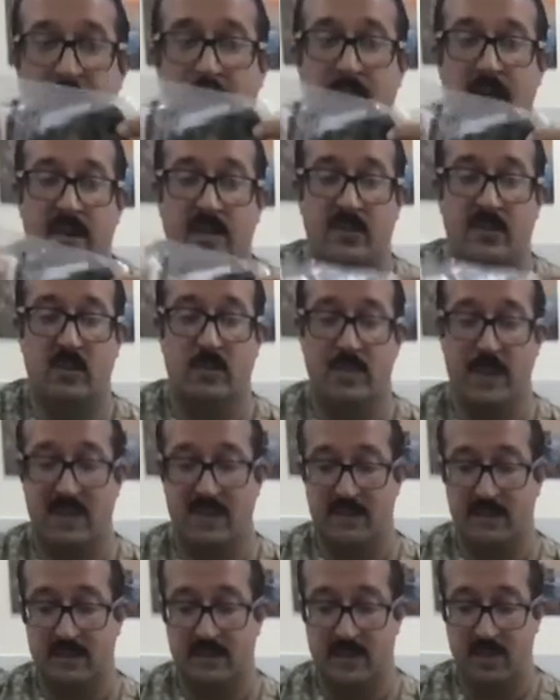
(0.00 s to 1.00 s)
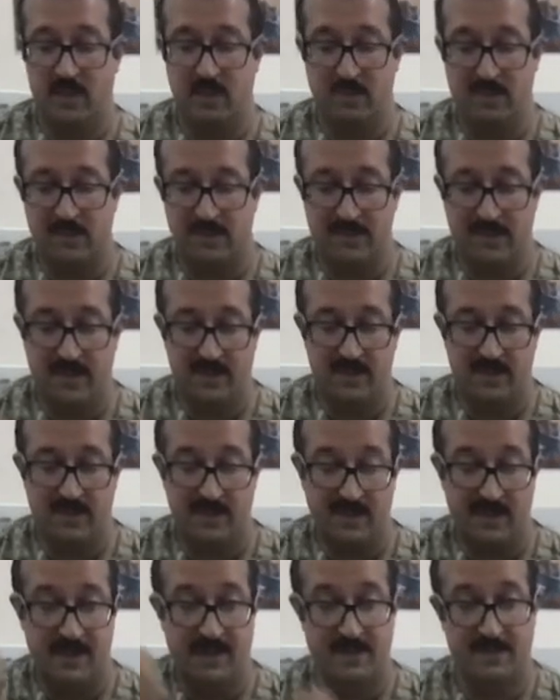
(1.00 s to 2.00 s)
So basically you can put this,
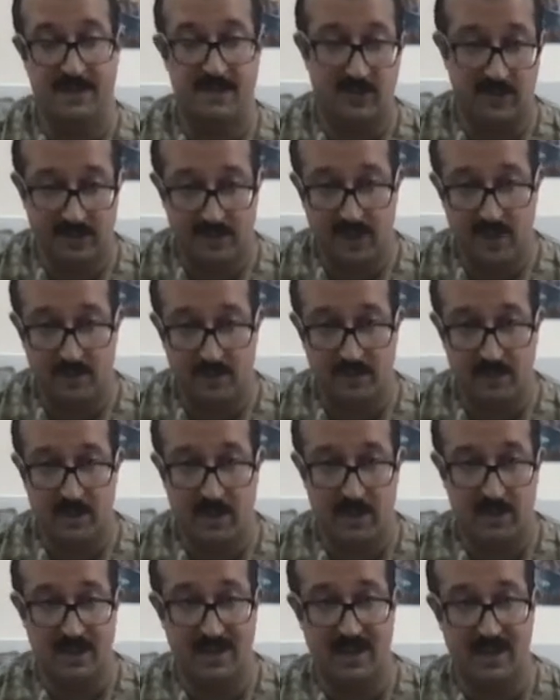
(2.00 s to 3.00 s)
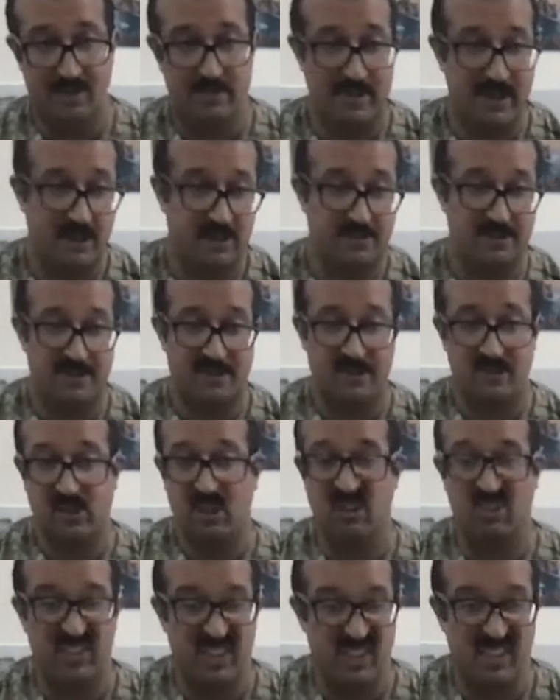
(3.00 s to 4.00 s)
and this will help cut any belts,
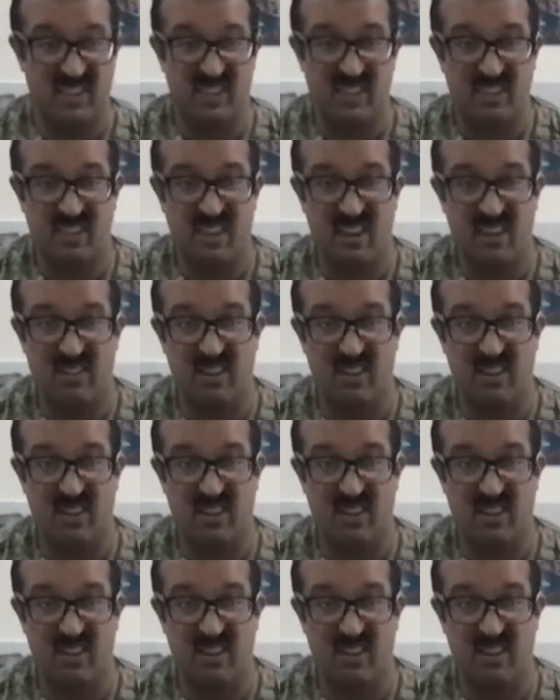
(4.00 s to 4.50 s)
clothing, etc.